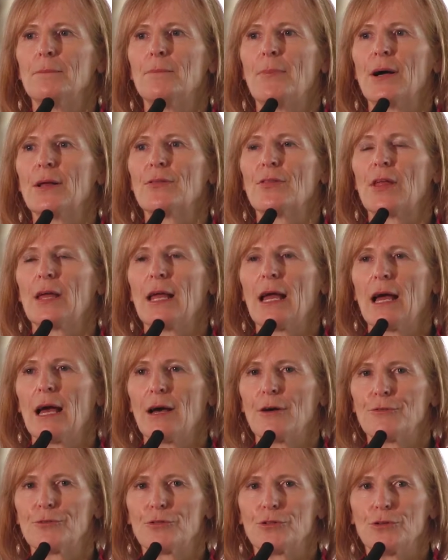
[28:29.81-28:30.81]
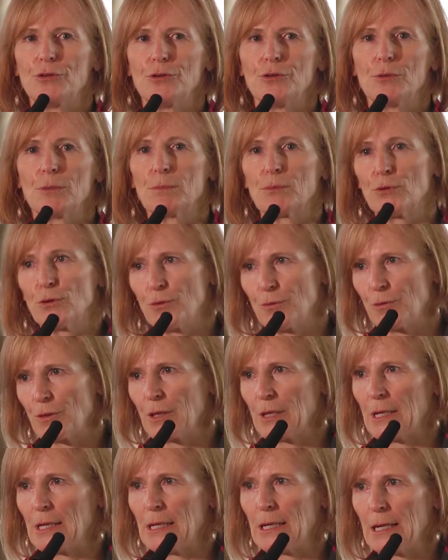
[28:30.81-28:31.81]
but they have to
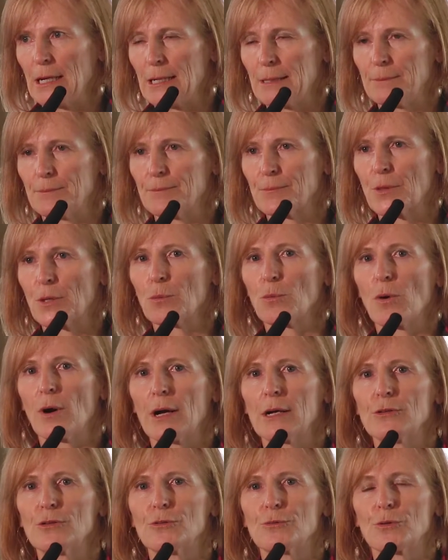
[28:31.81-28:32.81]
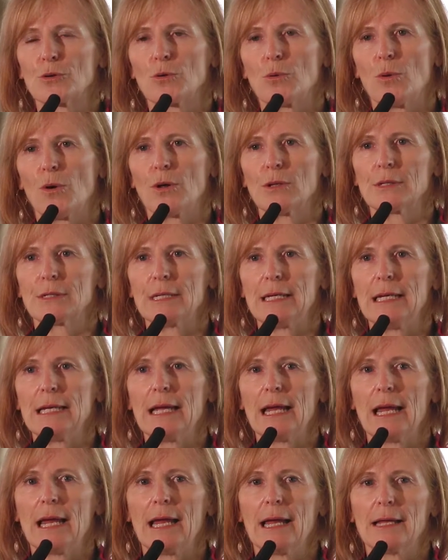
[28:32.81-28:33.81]
approve the wines for
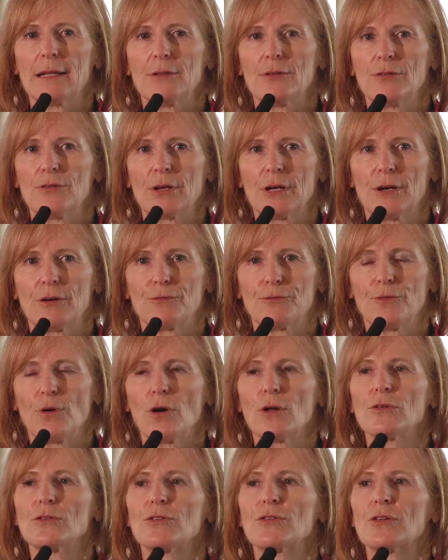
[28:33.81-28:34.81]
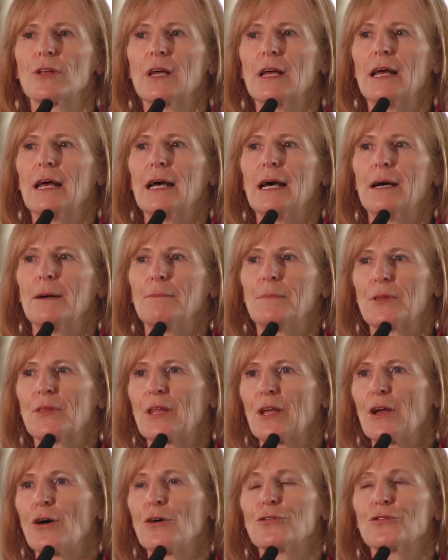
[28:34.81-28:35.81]
quality and faults,
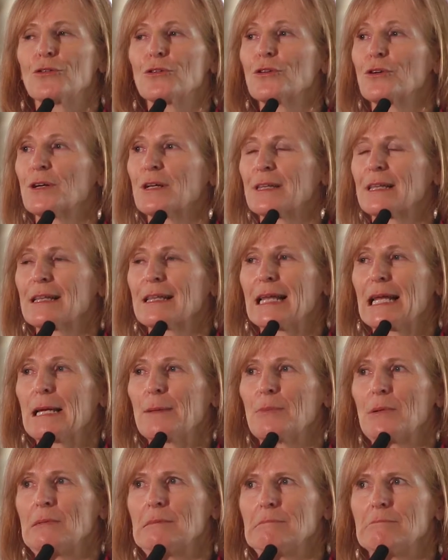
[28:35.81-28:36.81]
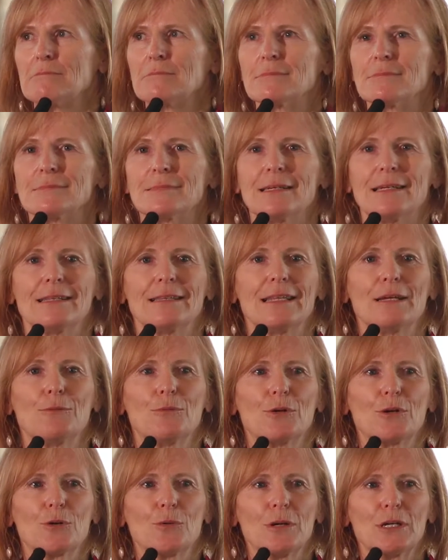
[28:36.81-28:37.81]
but they also look at the label, and they
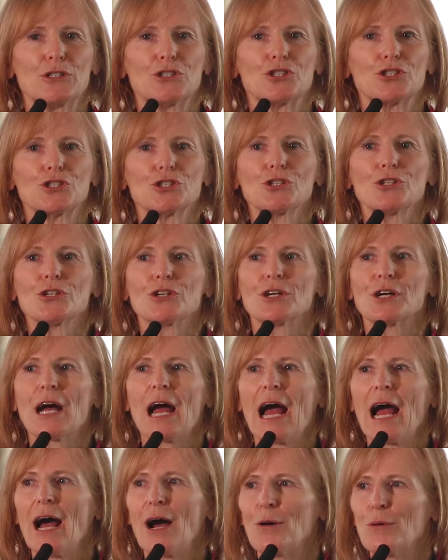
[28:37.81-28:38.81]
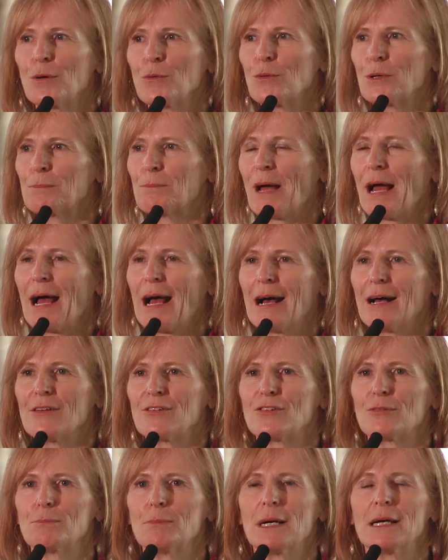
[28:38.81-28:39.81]
weren't quite sure how it would
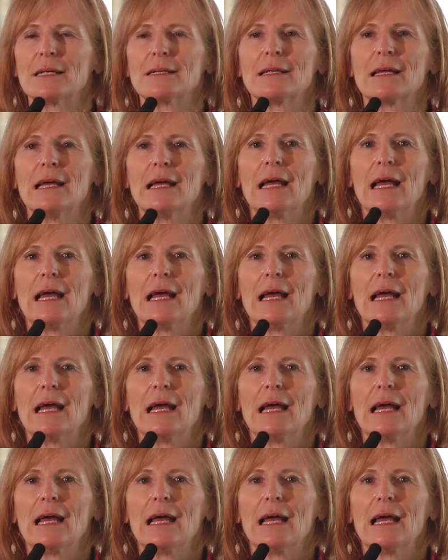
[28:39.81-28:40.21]
pass. But